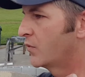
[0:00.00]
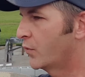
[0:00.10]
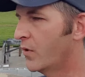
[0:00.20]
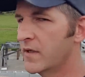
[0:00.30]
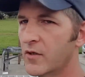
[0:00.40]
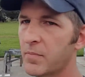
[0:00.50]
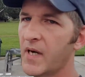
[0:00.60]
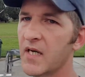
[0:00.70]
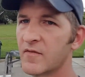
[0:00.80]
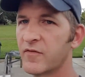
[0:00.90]
What you're
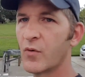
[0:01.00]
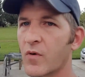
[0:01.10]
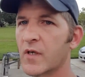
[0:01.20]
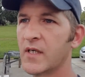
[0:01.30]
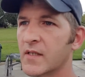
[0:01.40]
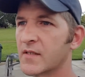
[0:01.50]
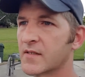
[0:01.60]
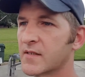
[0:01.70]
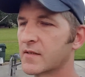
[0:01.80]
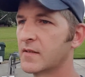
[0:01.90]
paying for
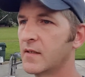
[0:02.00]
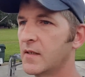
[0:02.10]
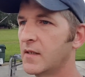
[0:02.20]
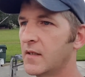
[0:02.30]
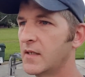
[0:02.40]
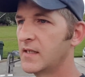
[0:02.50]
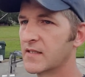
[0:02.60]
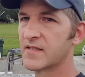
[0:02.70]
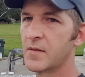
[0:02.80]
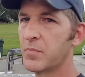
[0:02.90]
is
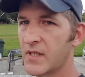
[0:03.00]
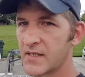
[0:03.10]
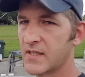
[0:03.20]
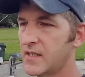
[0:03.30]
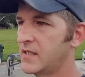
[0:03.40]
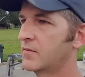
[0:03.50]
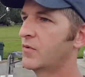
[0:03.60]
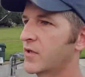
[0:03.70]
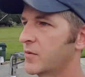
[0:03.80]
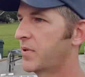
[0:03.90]
simplicity.
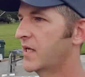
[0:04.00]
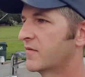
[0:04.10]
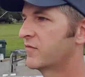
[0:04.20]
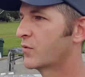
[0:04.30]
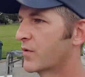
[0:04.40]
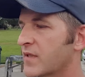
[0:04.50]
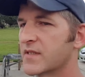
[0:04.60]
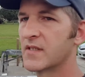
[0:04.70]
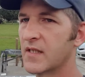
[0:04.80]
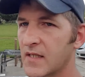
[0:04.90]
What you're paying for
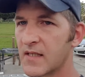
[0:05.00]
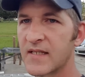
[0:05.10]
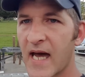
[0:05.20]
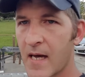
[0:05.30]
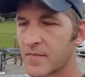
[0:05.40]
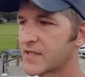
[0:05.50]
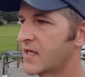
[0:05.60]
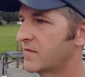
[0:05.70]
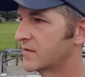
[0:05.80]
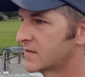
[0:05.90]
is in the time
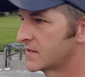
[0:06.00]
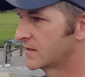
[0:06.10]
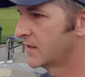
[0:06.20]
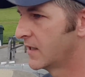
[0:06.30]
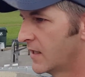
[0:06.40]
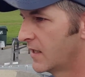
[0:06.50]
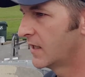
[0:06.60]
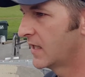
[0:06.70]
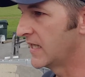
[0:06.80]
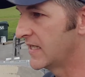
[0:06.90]
savings.
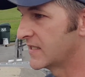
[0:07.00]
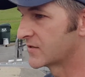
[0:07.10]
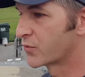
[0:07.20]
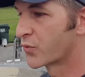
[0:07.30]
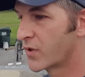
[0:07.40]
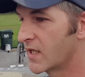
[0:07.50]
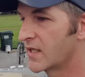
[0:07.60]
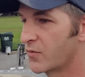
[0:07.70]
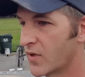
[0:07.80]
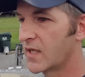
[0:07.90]
It is
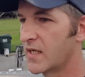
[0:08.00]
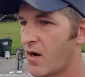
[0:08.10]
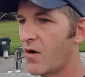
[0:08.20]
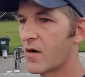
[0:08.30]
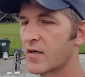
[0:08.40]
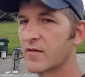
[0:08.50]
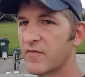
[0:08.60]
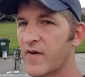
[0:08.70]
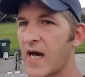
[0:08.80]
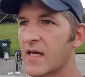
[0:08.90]
really, really hard to
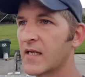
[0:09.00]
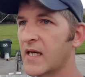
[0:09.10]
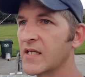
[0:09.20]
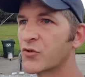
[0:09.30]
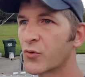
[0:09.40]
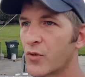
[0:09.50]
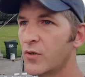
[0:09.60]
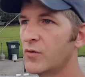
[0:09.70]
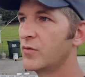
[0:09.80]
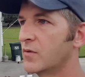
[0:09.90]
find a
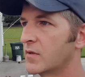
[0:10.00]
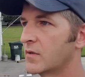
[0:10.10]
true